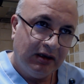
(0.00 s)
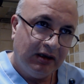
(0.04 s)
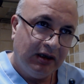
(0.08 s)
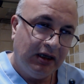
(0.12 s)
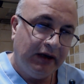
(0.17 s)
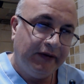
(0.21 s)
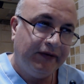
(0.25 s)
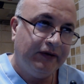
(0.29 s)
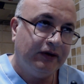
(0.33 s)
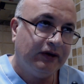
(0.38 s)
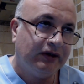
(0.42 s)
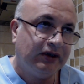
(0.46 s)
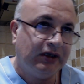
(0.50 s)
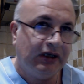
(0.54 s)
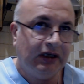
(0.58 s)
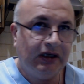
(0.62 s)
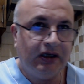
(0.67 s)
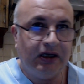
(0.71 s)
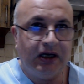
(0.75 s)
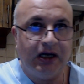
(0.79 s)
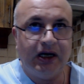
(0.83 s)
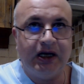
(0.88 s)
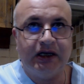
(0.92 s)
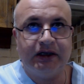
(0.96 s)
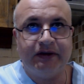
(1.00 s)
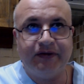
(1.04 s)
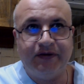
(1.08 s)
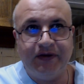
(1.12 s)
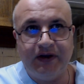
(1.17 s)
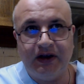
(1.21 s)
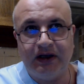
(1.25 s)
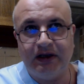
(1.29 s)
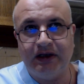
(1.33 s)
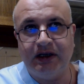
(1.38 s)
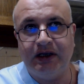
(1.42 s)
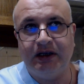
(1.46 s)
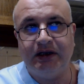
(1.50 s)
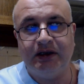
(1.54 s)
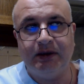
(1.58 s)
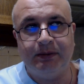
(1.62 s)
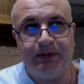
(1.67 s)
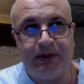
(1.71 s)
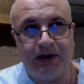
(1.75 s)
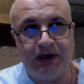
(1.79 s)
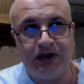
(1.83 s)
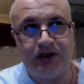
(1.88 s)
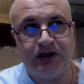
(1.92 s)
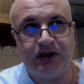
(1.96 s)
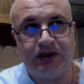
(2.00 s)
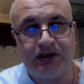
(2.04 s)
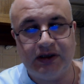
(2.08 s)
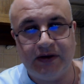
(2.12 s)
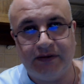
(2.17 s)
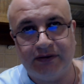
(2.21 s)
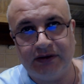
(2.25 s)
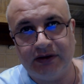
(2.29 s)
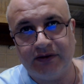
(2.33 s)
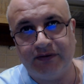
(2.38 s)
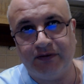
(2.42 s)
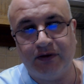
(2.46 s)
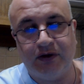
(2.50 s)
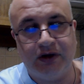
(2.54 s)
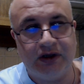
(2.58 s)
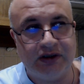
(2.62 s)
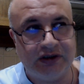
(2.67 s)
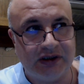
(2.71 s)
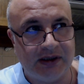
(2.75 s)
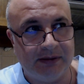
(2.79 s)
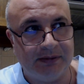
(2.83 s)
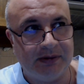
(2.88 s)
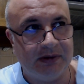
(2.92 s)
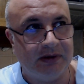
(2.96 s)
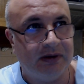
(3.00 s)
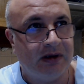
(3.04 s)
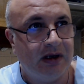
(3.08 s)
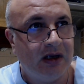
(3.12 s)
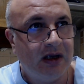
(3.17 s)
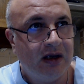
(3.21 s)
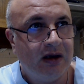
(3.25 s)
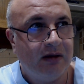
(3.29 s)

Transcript: If you see heart failure in the patients after, for example,